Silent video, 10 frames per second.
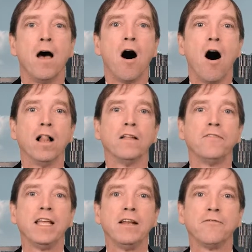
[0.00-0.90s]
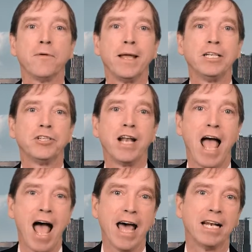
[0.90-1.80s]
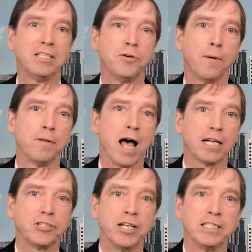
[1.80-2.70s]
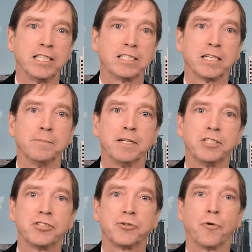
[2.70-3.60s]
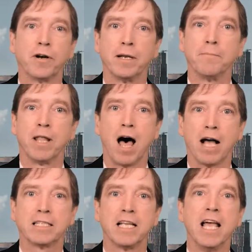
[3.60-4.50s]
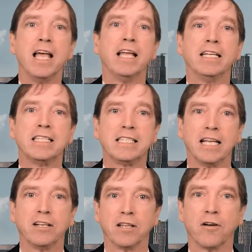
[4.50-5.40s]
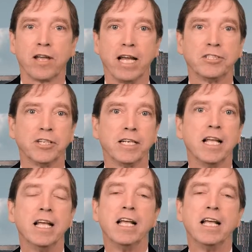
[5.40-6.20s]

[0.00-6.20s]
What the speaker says: All of the information added to a blockchain system is stored in blocks in a single location.